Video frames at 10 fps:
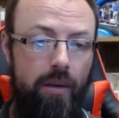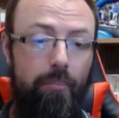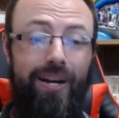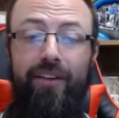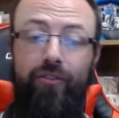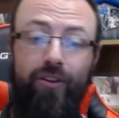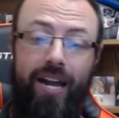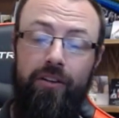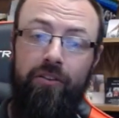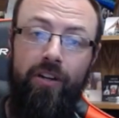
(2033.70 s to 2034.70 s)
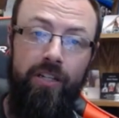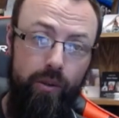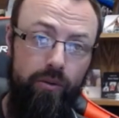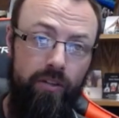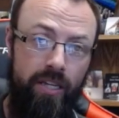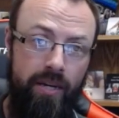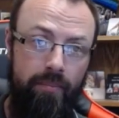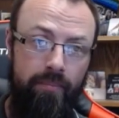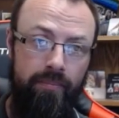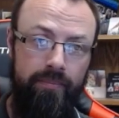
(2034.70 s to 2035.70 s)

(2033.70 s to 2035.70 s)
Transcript: But after God is done using him,